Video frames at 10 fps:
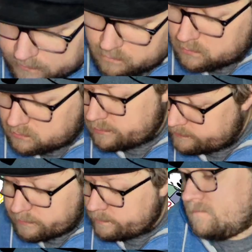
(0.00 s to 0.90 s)
look real
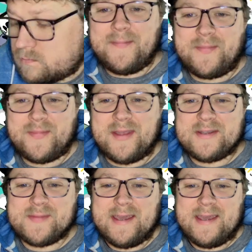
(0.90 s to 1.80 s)
nice.
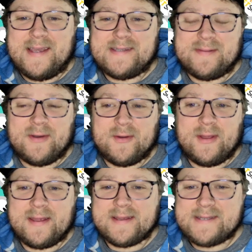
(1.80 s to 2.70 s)
There's my easy
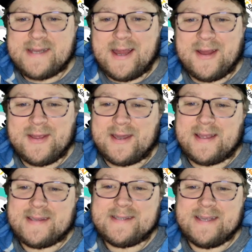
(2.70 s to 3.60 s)
mode snare. You
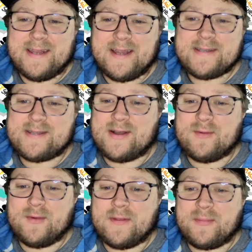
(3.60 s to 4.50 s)
can see that I
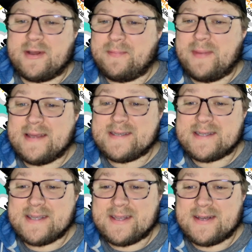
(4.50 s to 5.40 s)
started with a pretty basic
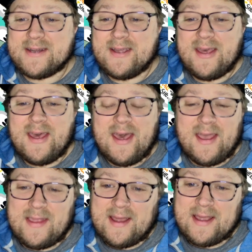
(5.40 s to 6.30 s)
cylinder,
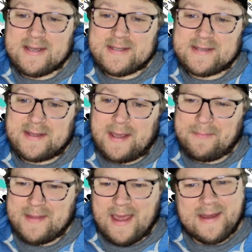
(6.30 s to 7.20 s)
and then I just
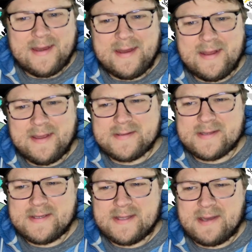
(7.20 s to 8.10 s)
kept adding details
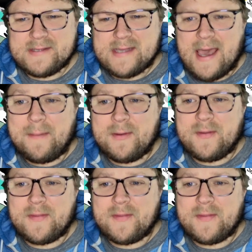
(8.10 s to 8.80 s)
until I was happy with